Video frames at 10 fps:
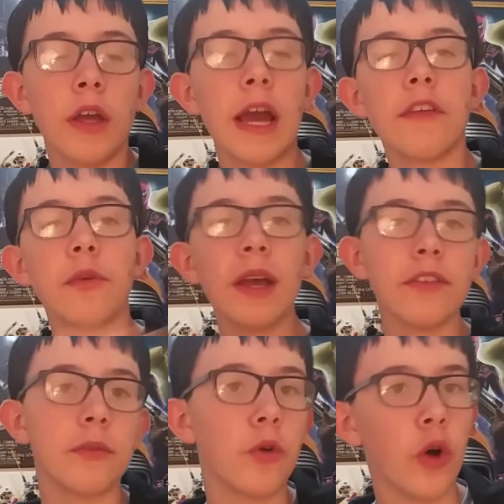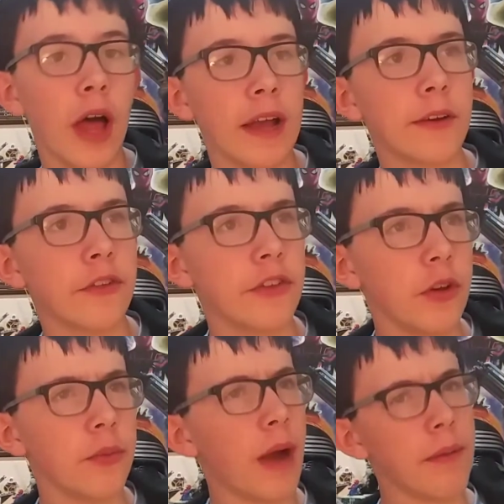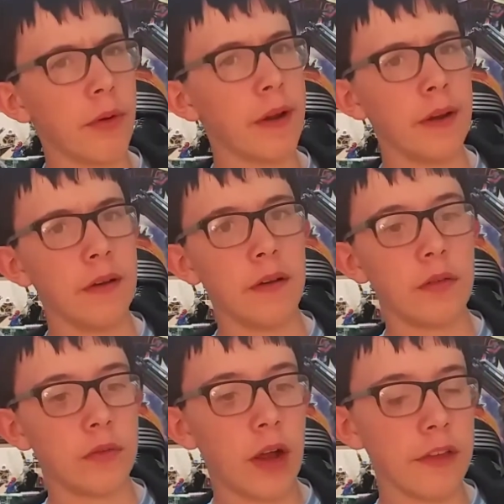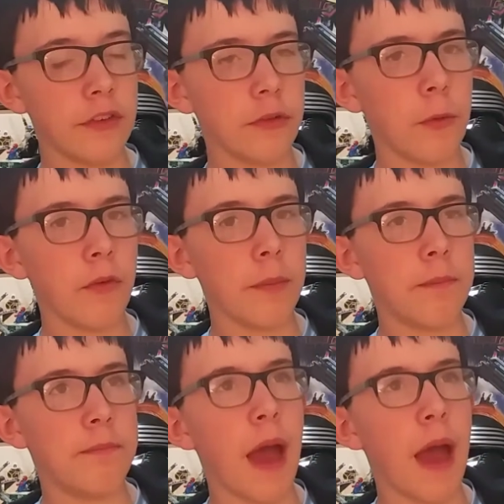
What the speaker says: Okay, so we got some cool actors you might recognize this movie.